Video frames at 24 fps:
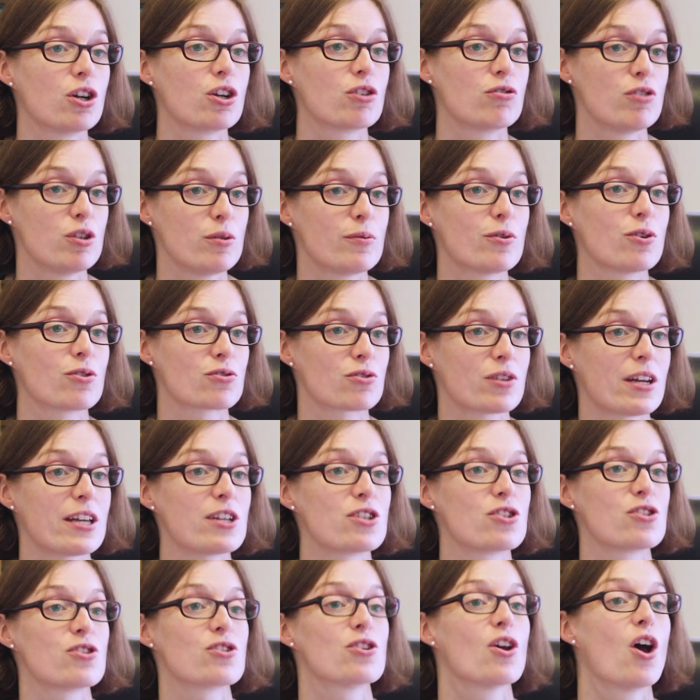at group
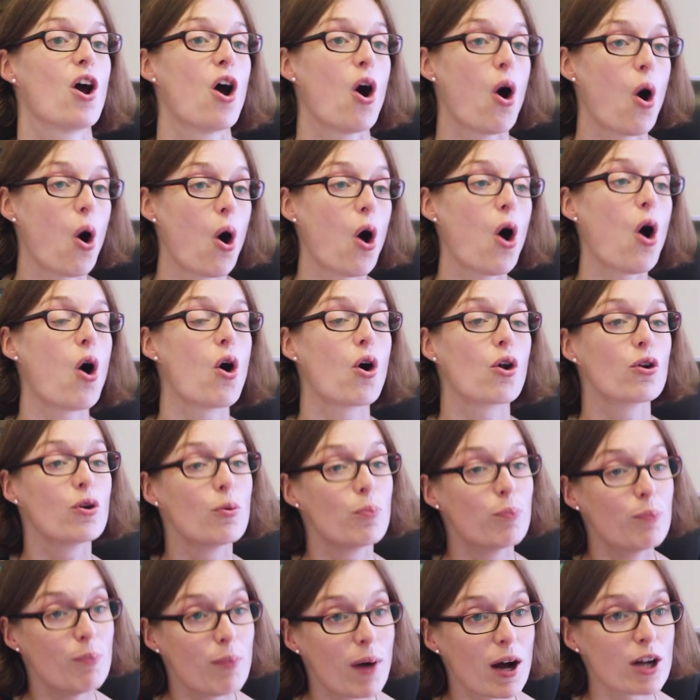consultations on
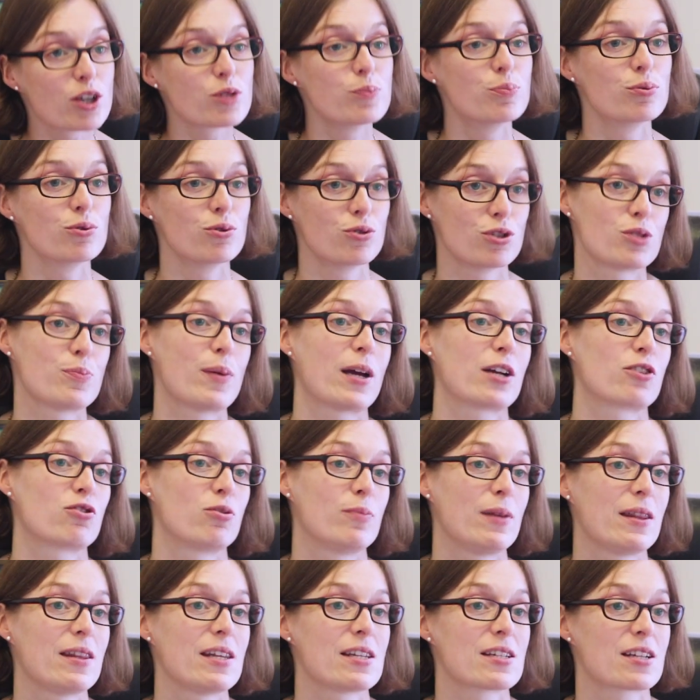a much broader
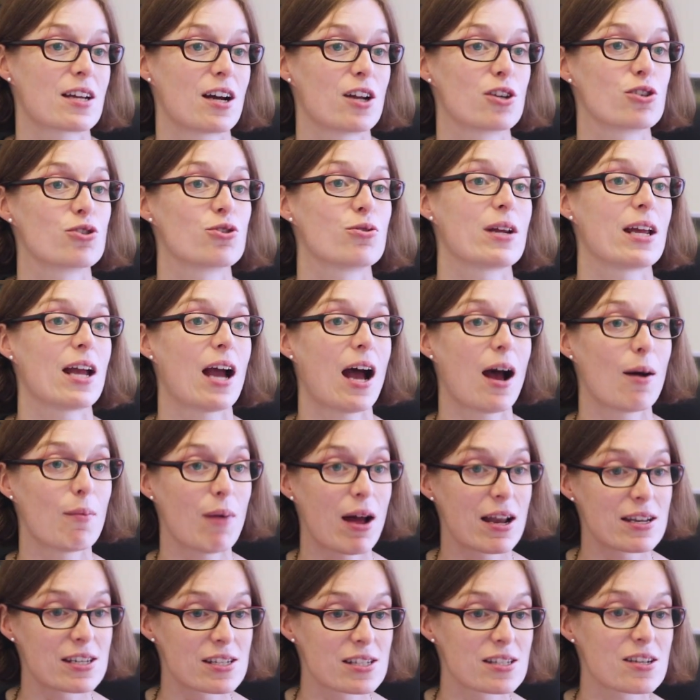spectrum in this country,
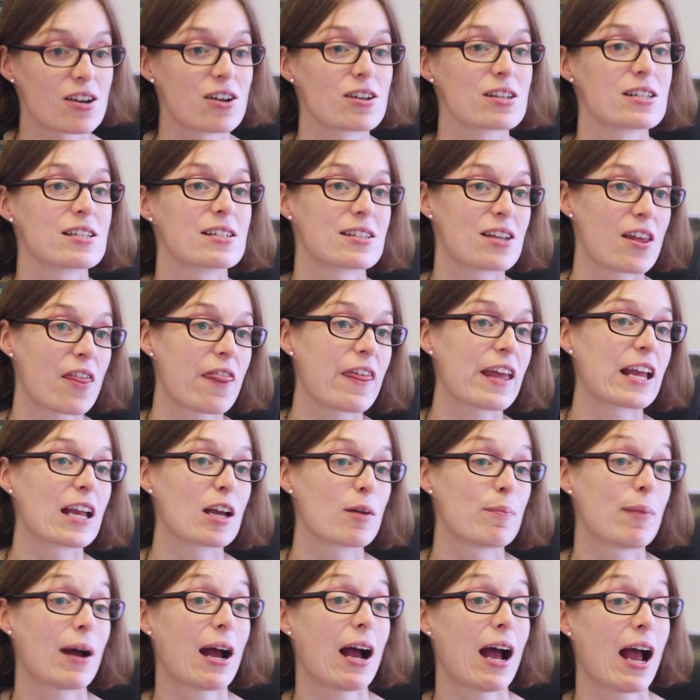and starting to think
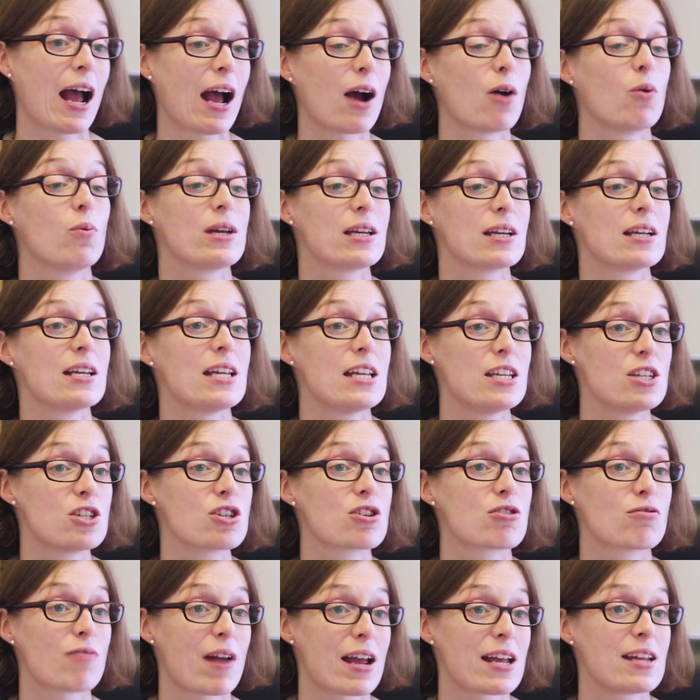about how we can
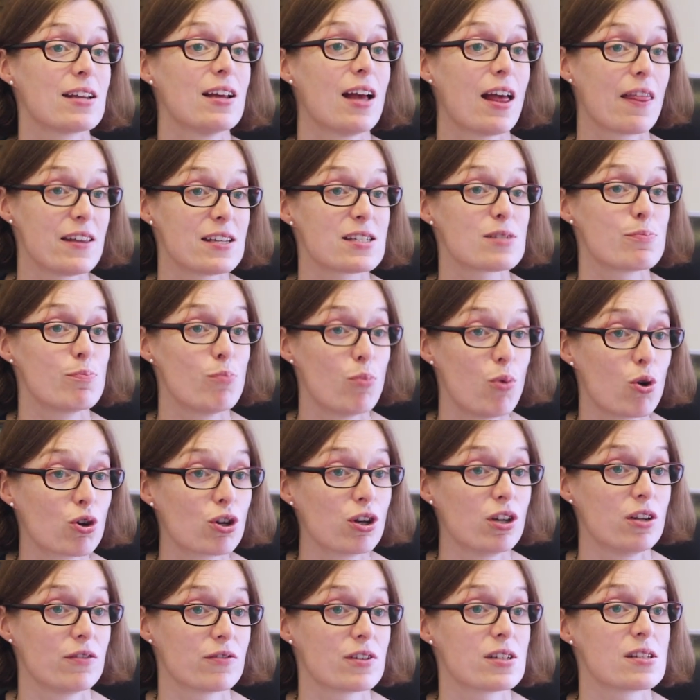integrate this
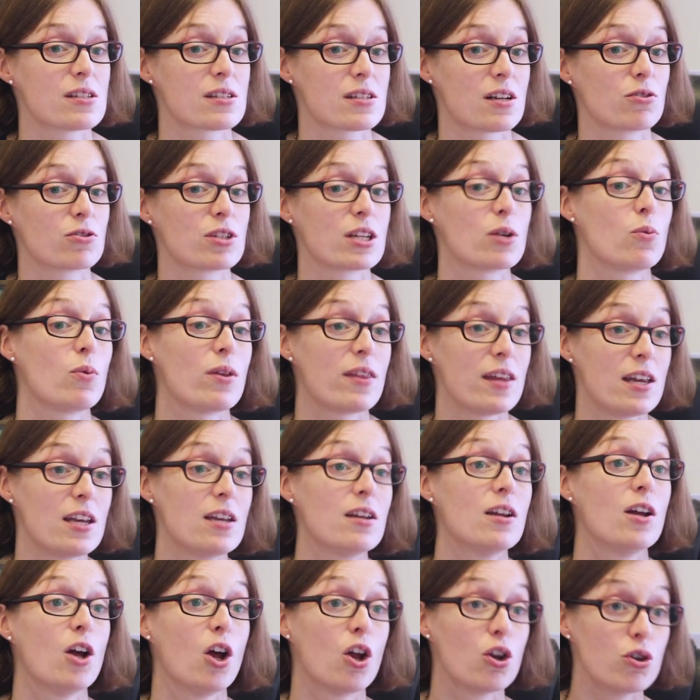model of consulting
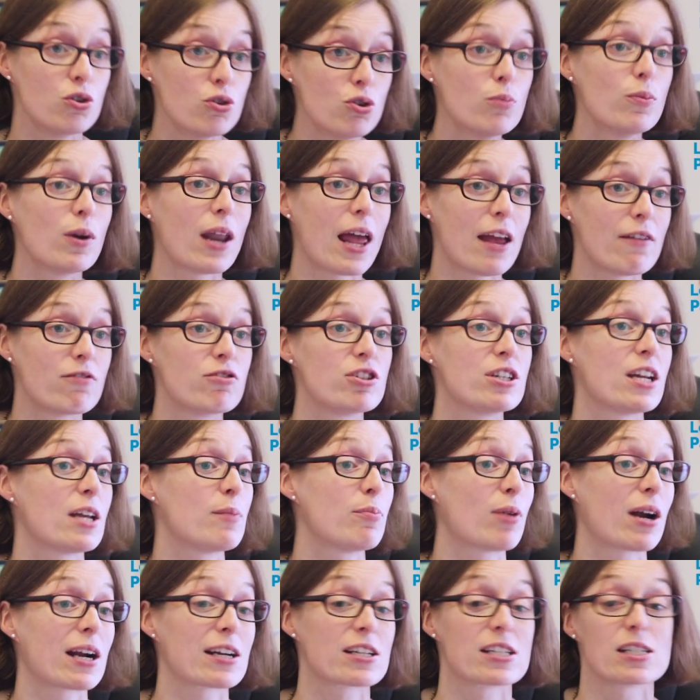within normal everyday
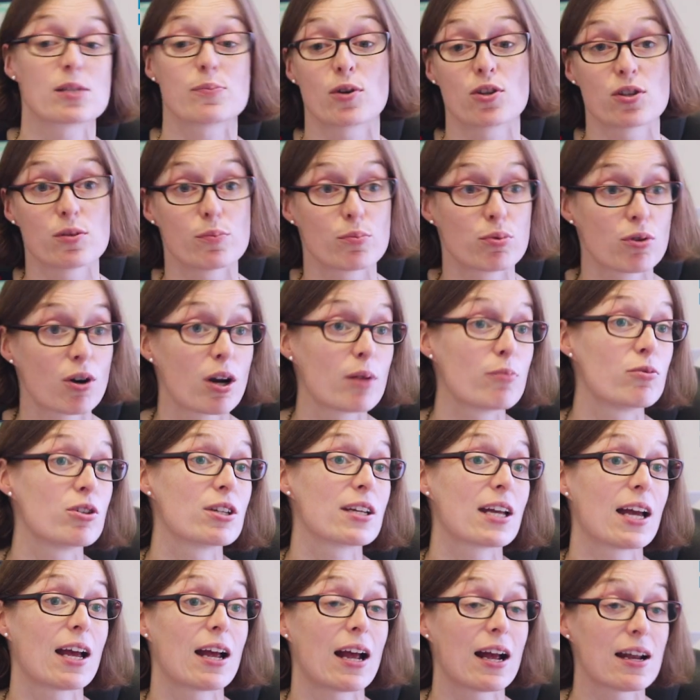practice, both in primary
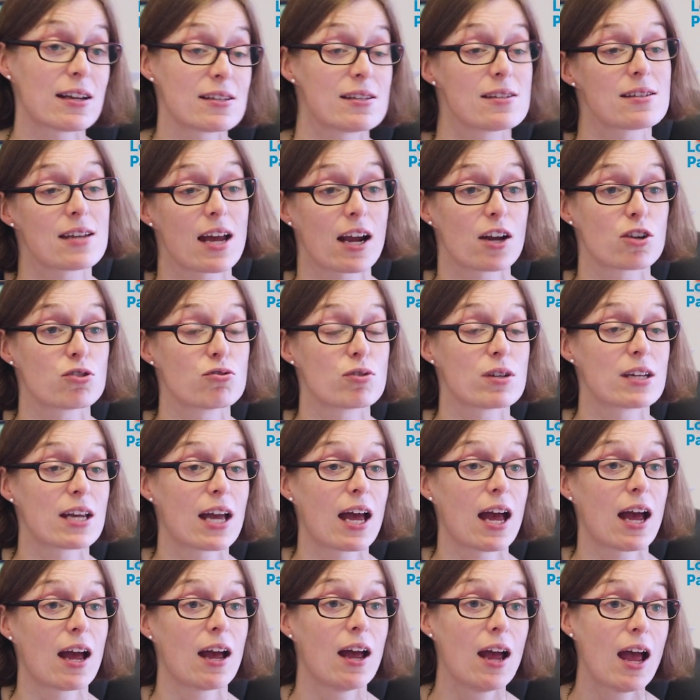care and in secondary
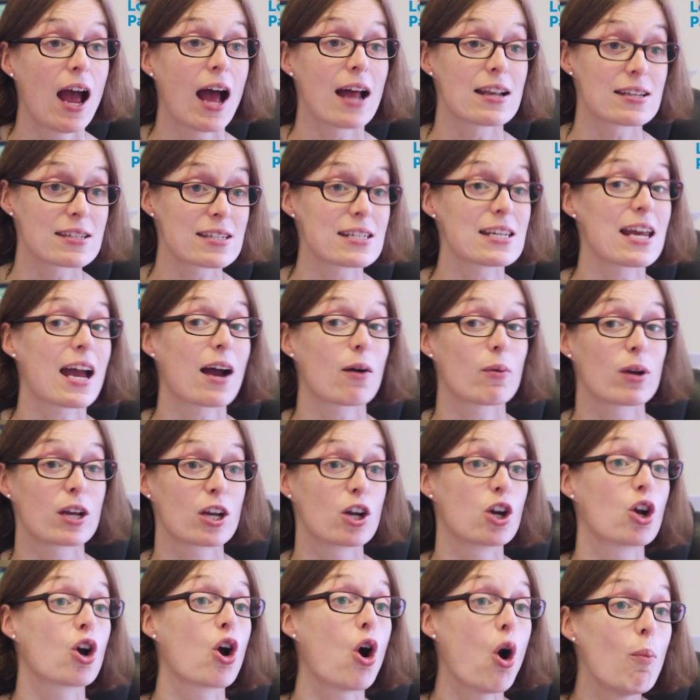care, and see how it
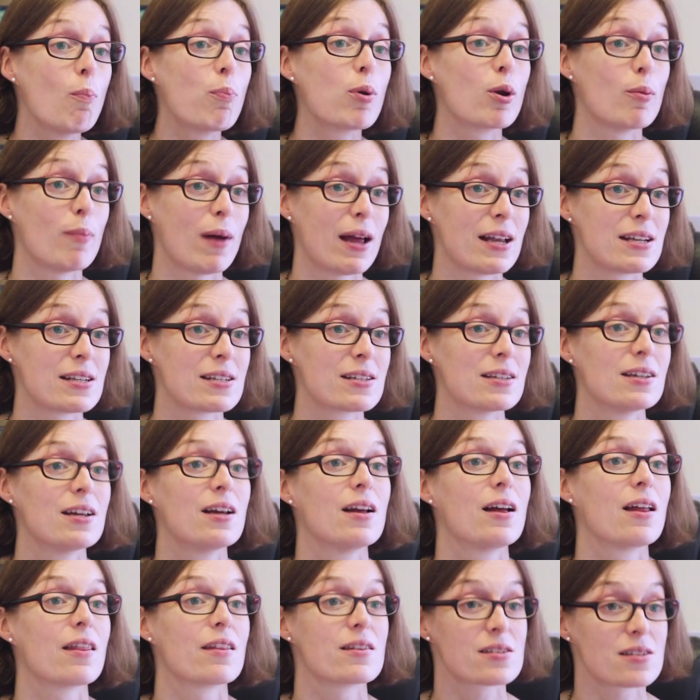can complement
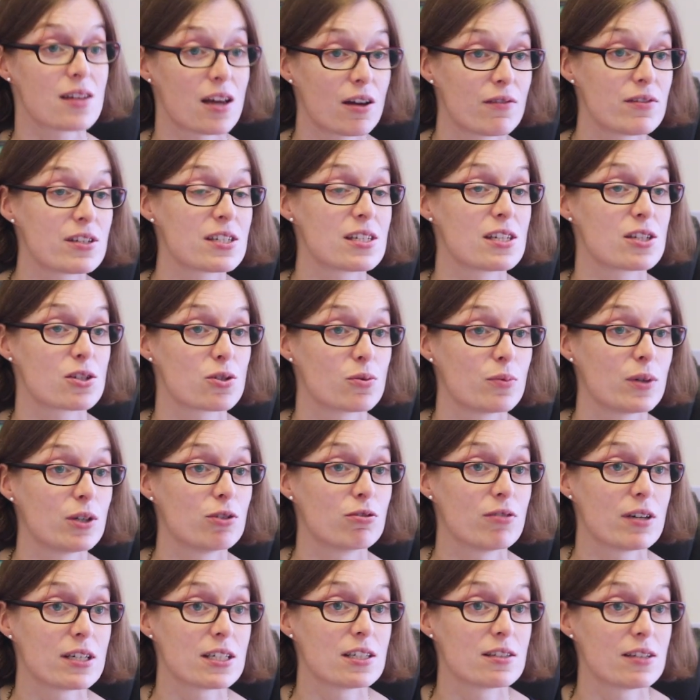the services that we
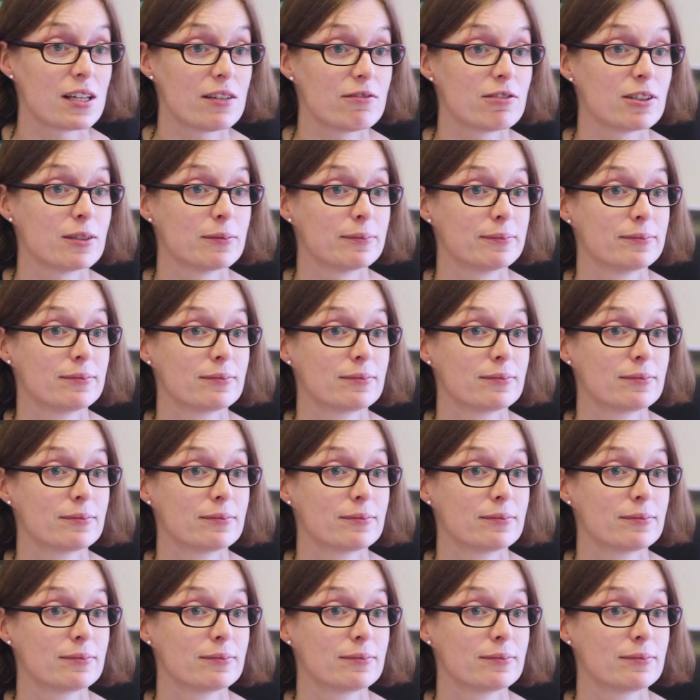already deliver.